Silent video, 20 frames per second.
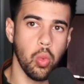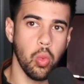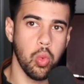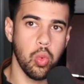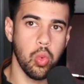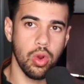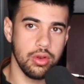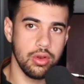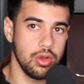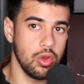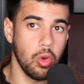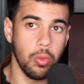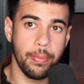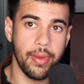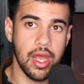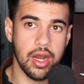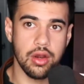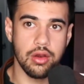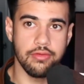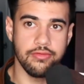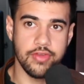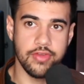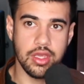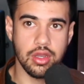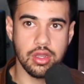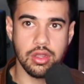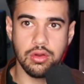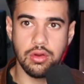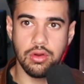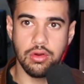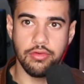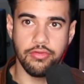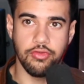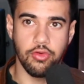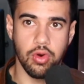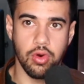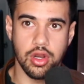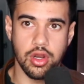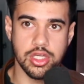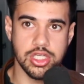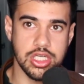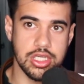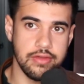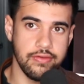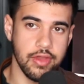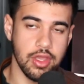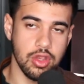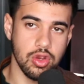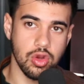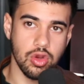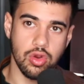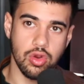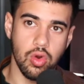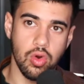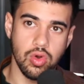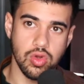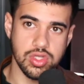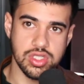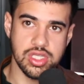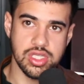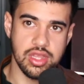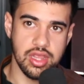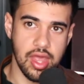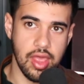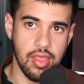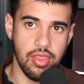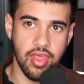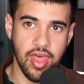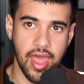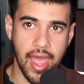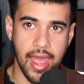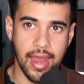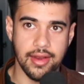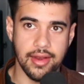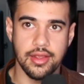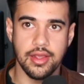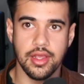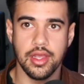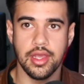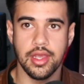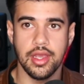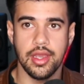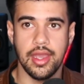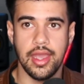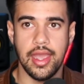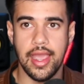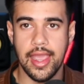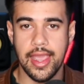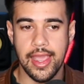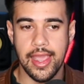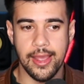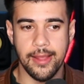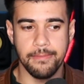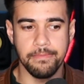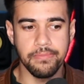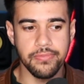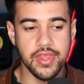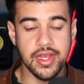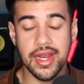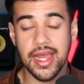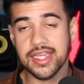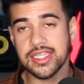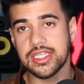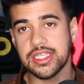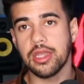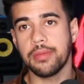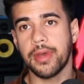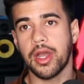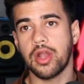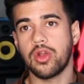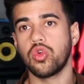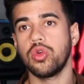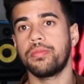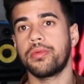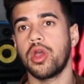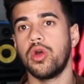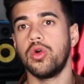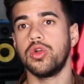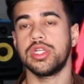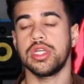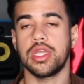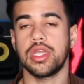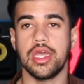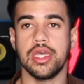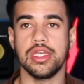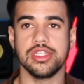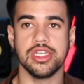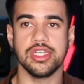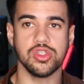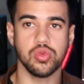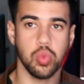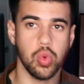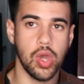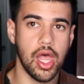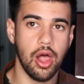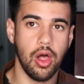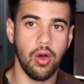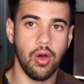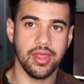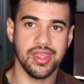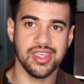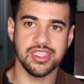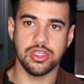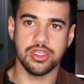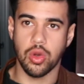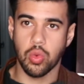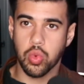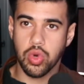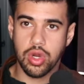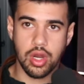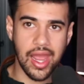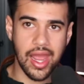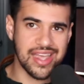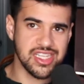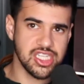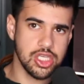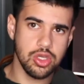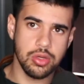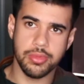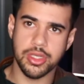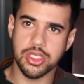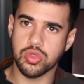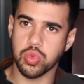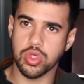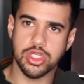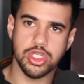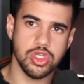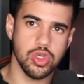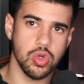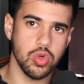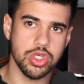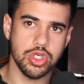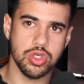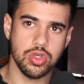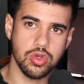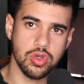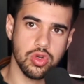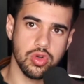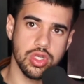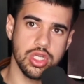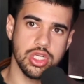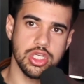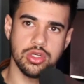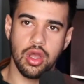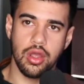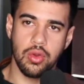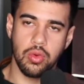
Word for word: no better vehicle for achieving your goals than that. And the nice thing about group coaching is as well is you know, we're as humans we're social creatures.